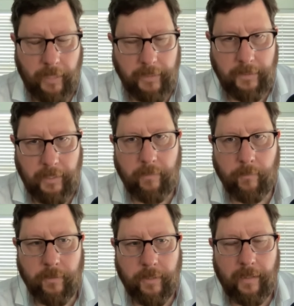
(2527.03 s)
I get
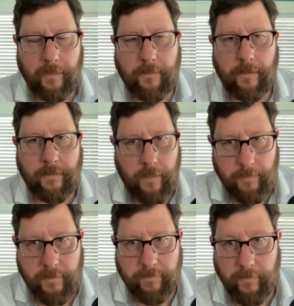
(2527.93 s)
where that is
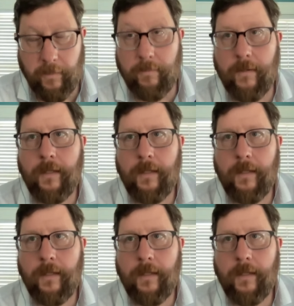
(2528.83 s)
coming from.